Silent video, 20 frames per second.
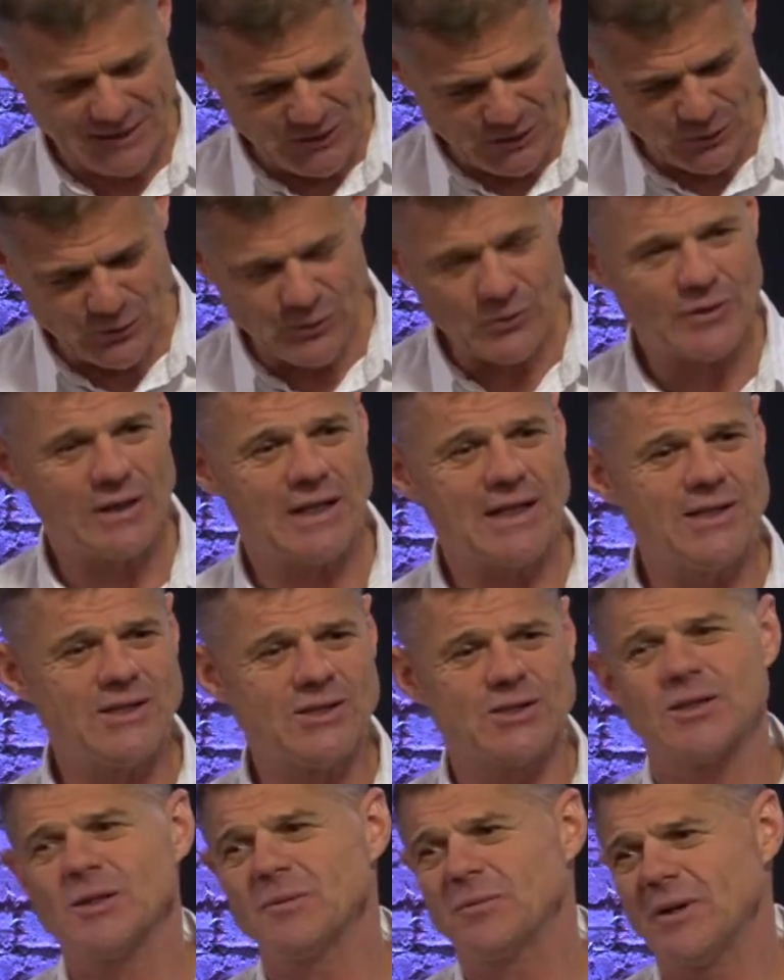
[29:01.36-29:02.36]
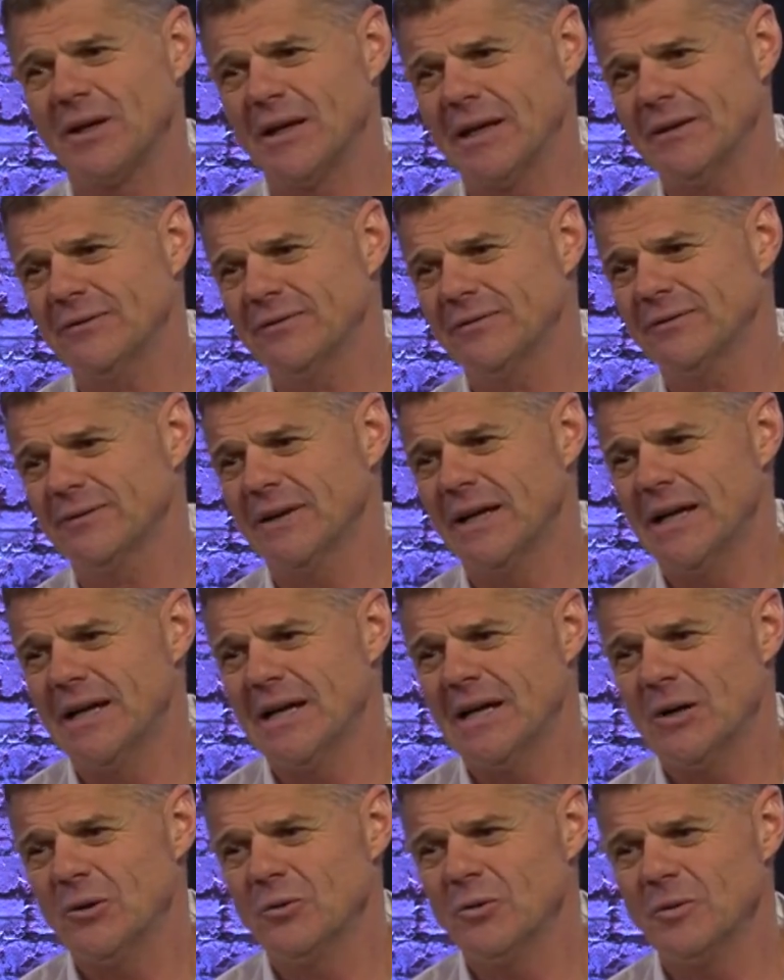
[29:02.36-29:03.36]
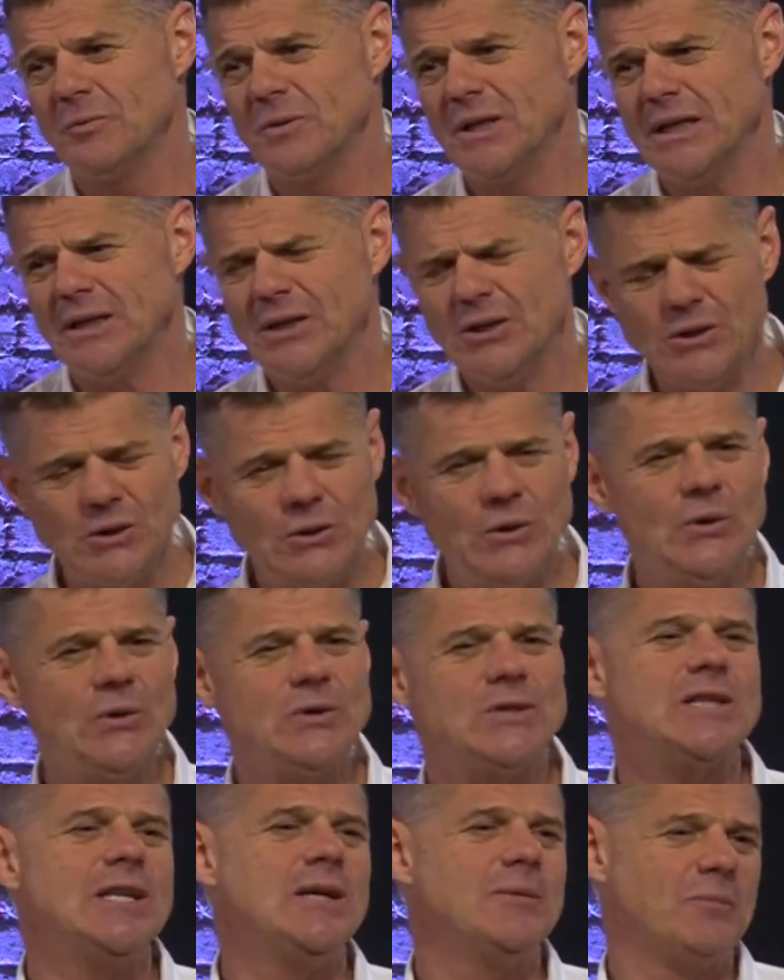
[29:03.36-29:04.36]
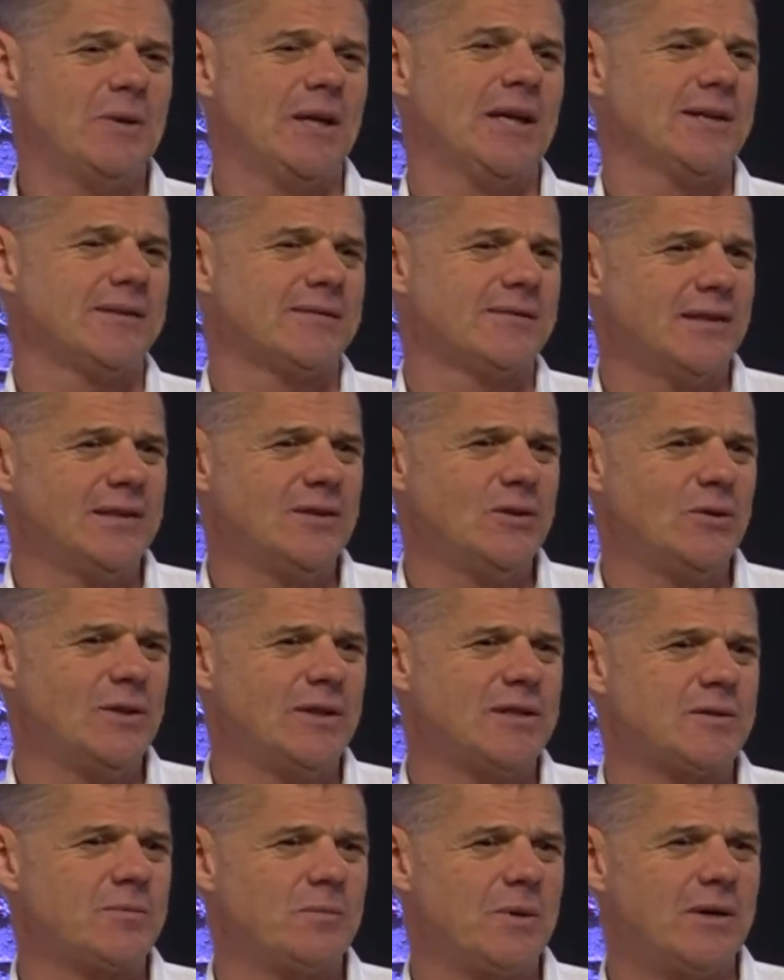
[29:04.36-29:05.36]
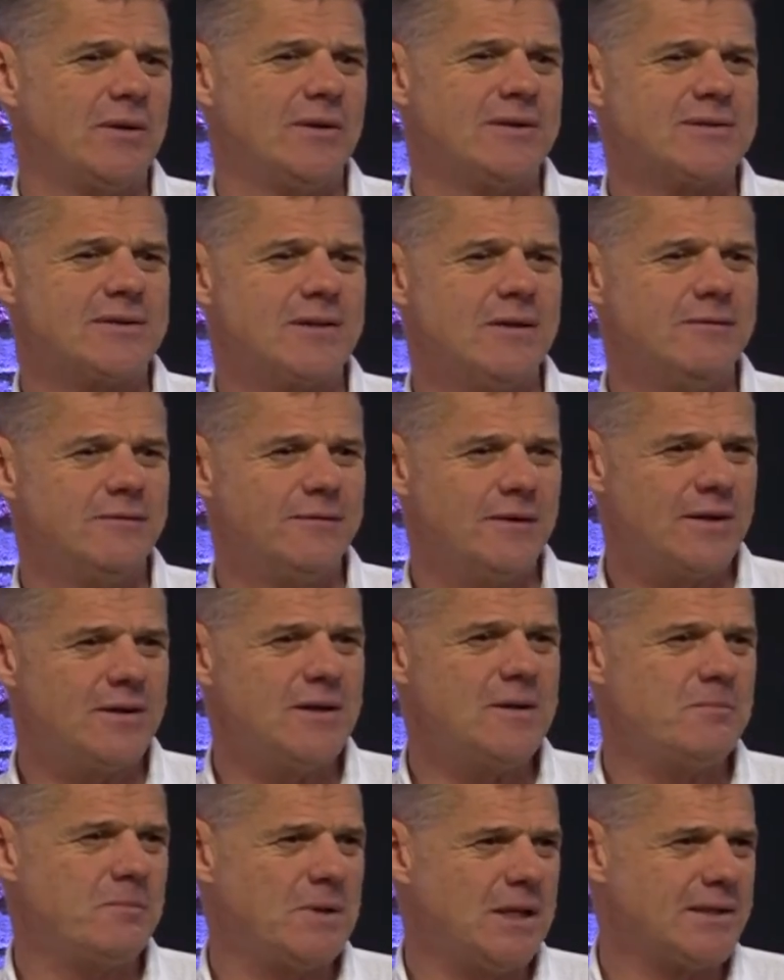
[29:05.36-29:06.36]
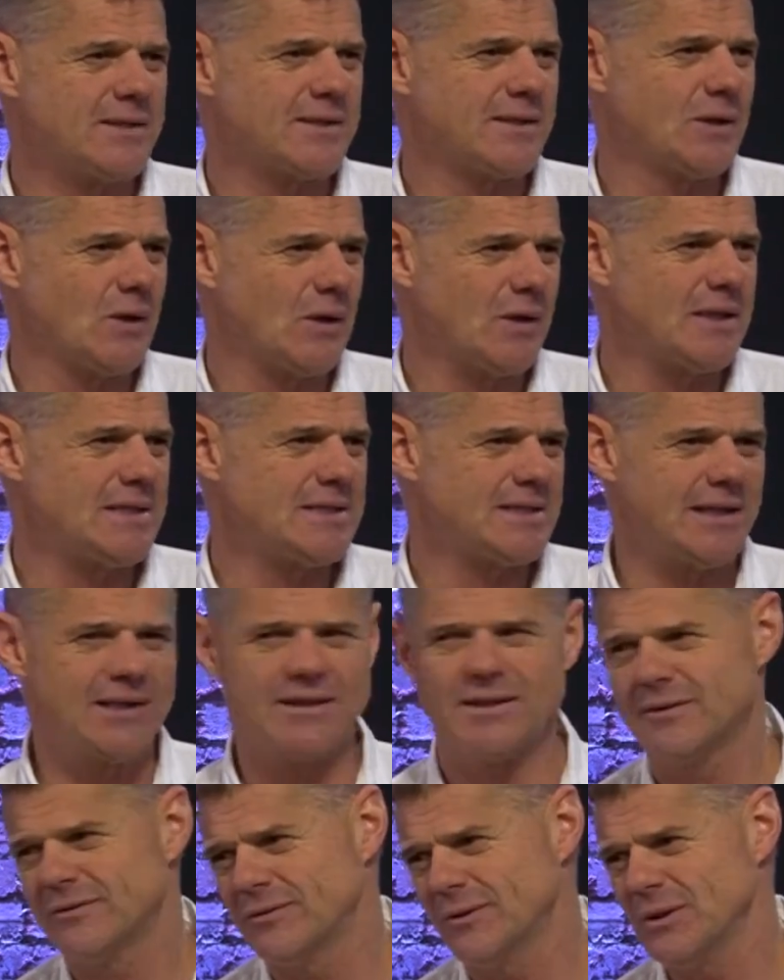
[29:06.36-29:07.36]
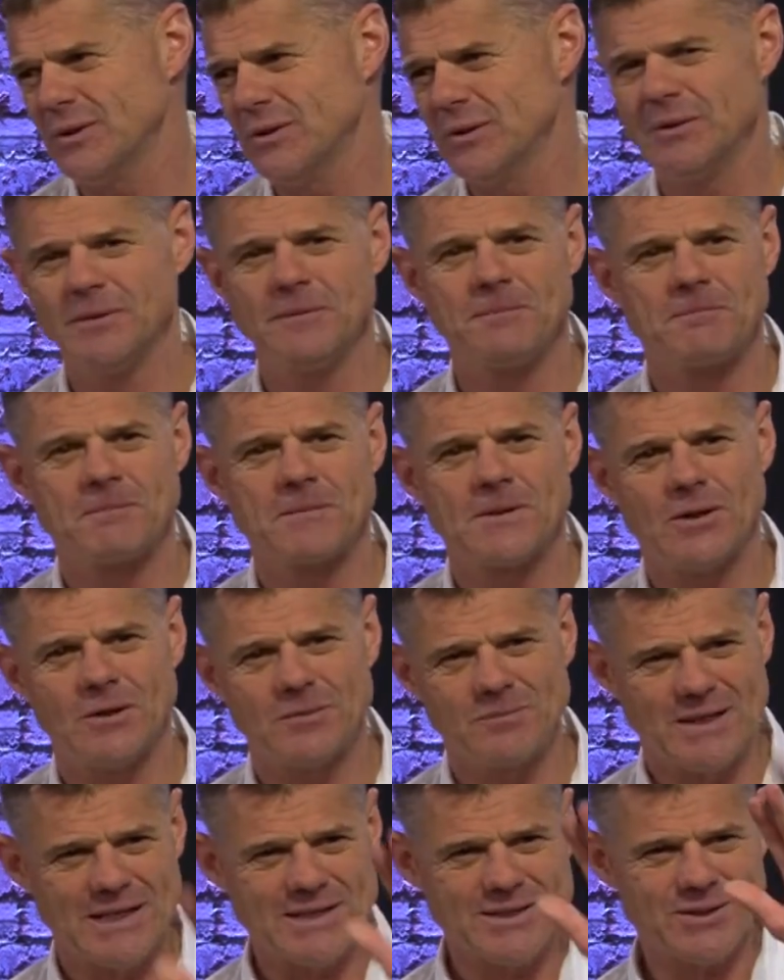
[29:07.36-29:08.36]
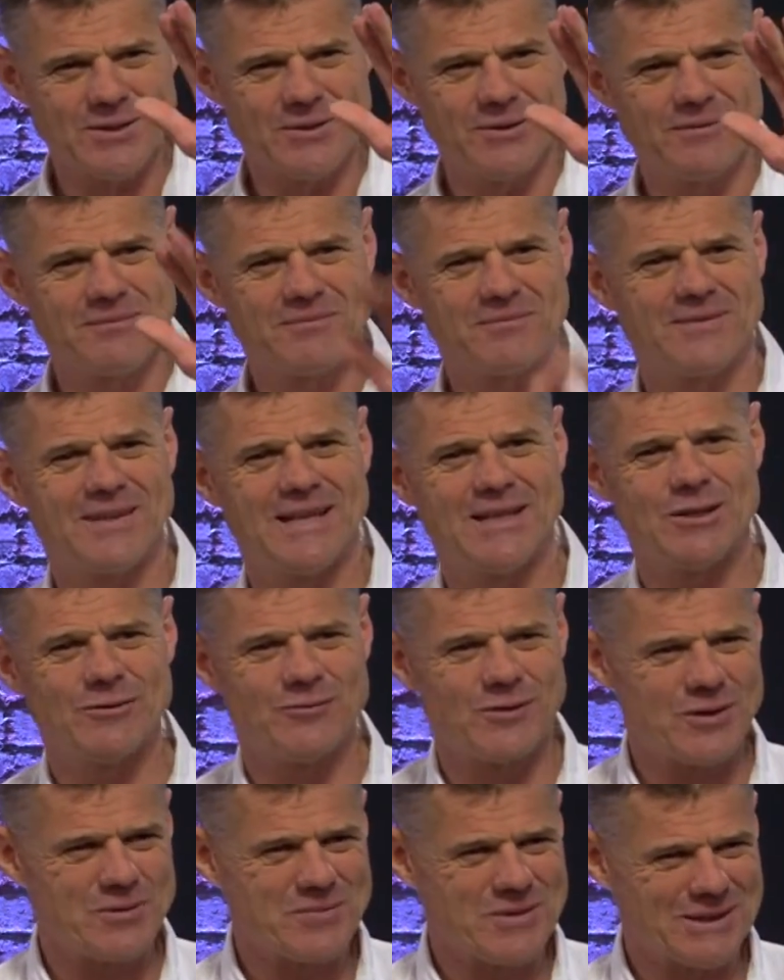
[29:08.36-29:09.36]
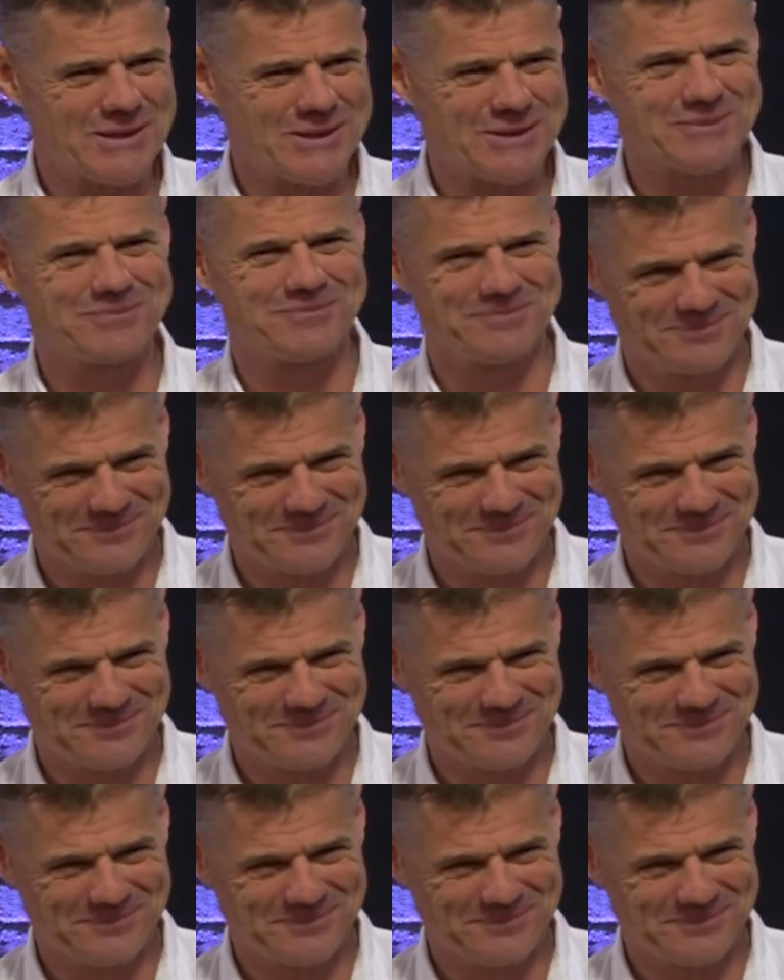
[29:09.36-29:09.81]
your relationship life will be hugely blessed and you'll experience the very best God intended for you. God bless you. Thank you very much.